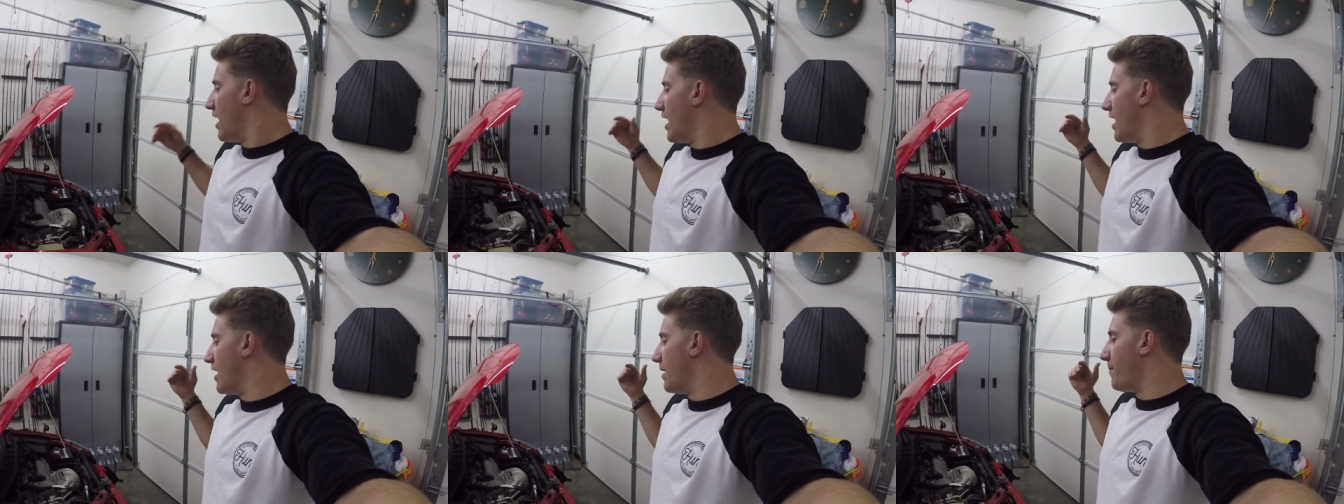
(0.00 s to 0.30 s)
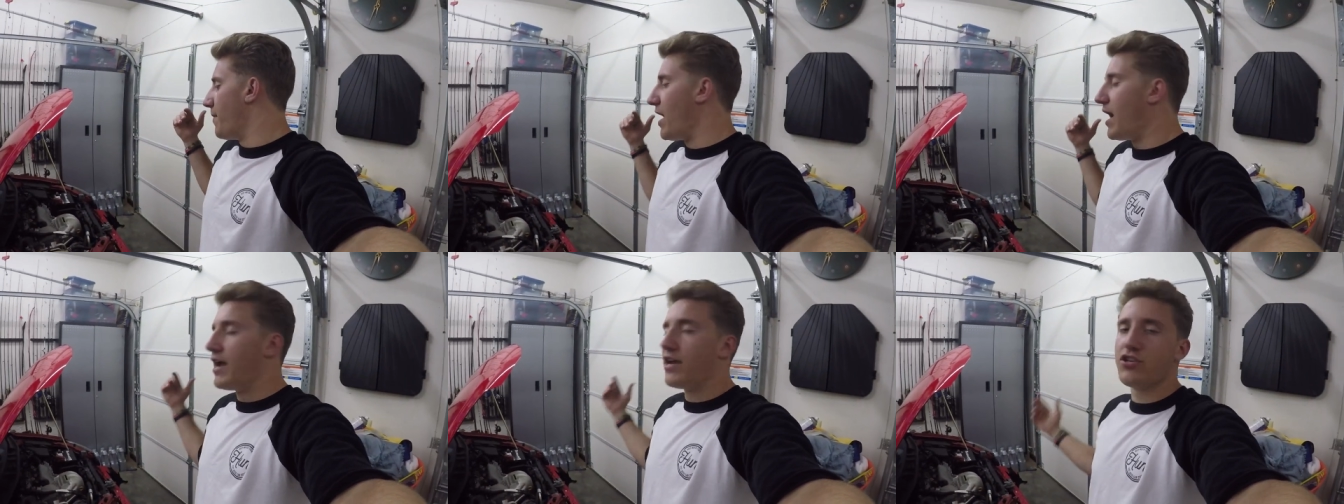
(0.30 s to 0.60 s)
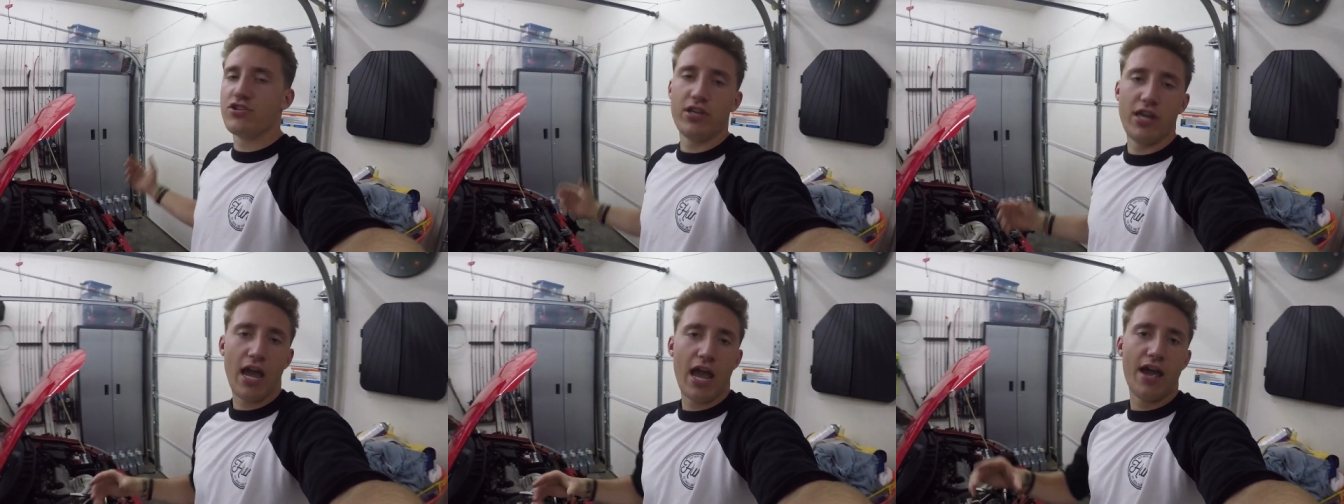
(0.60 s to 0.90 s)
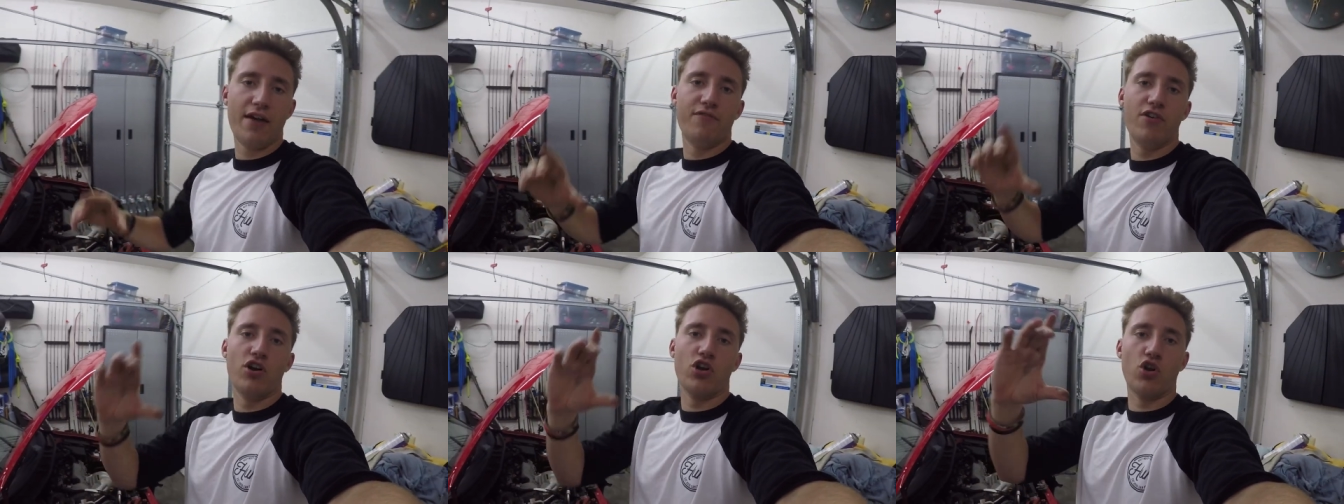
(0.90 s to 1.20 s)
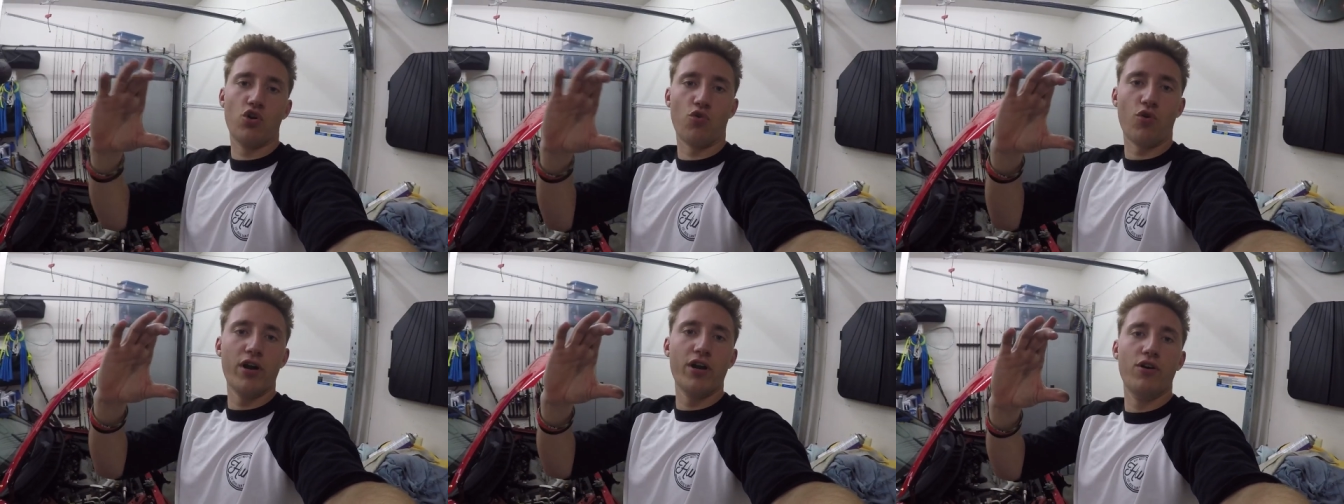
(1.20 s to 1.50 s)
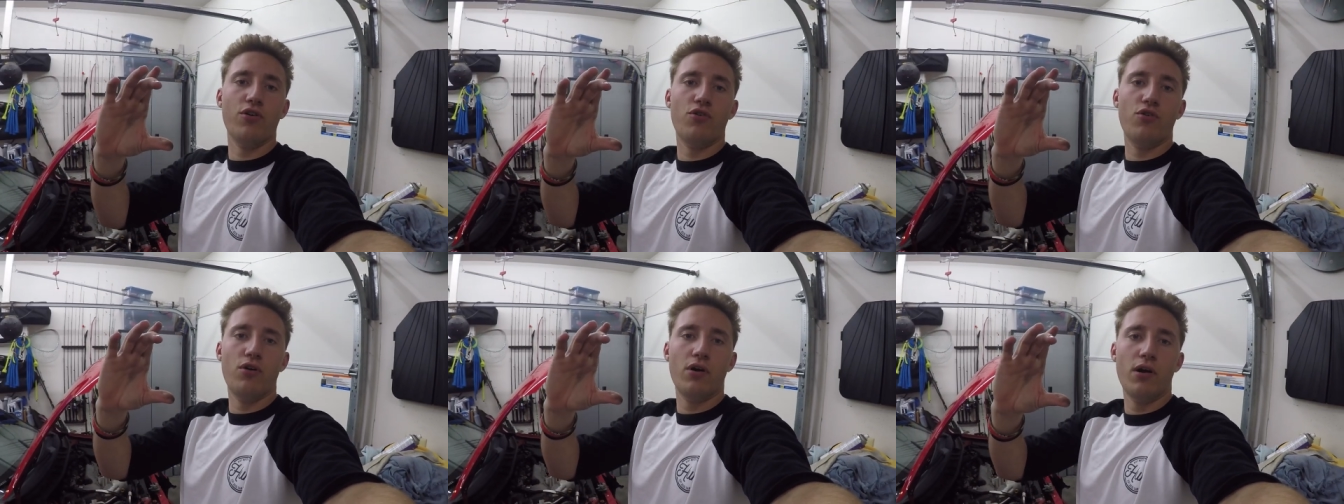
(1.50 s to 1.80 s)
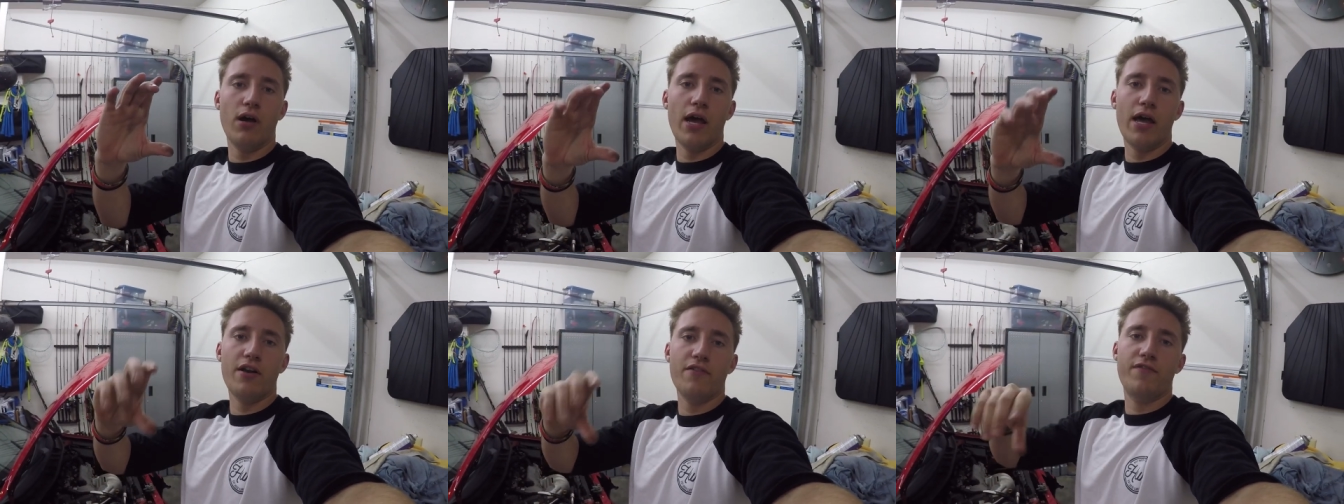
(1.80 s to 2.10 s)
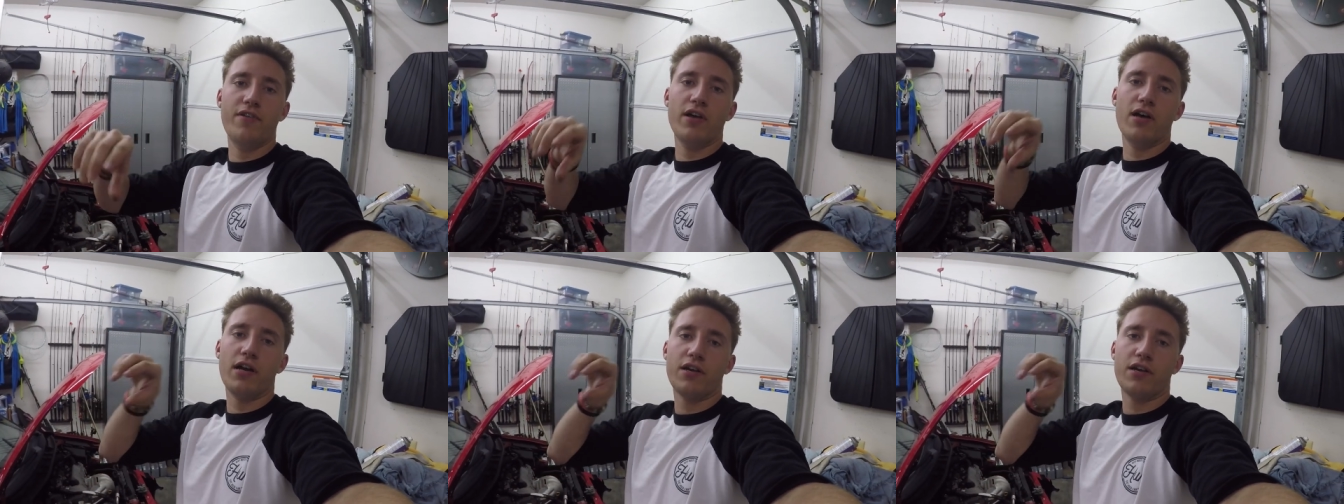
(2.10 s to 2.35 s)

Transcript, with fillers: um, I actually have a grill out of it,